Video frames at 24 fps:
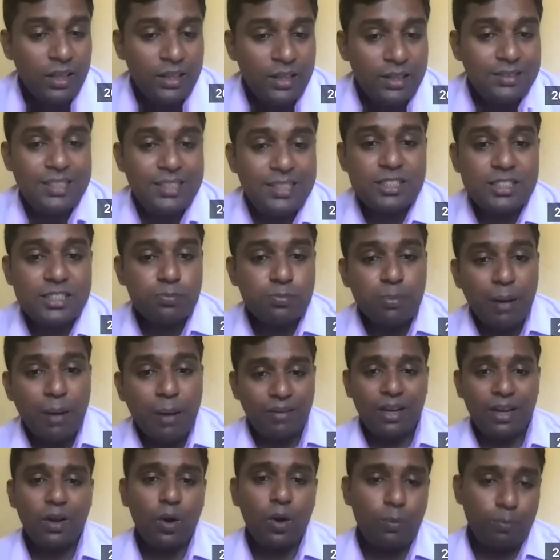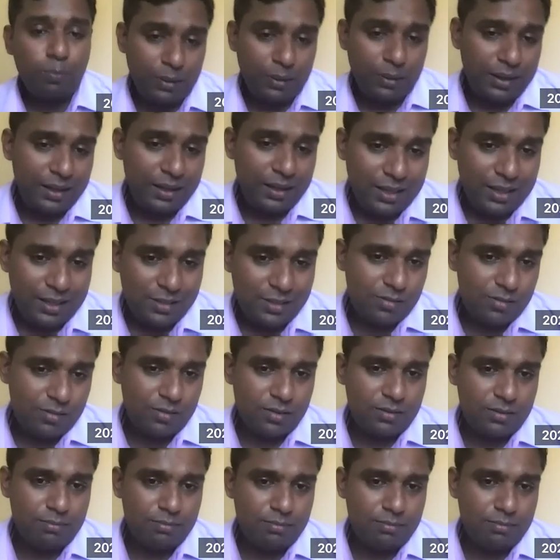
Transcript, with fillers: this bubble opening is